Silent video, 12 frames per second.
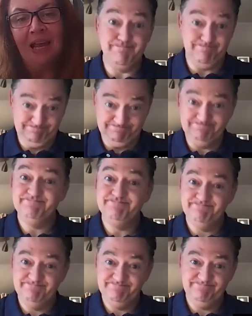When you
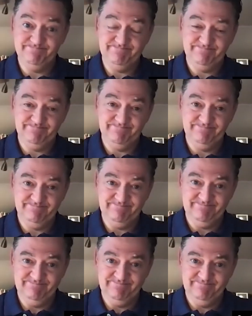remove that team
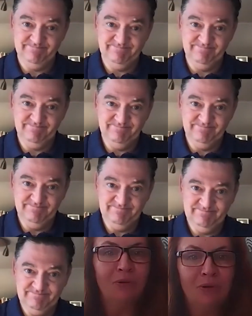element, then you
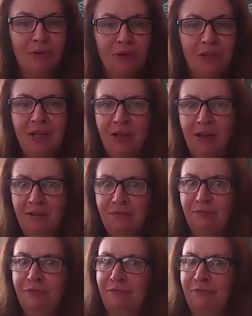kind of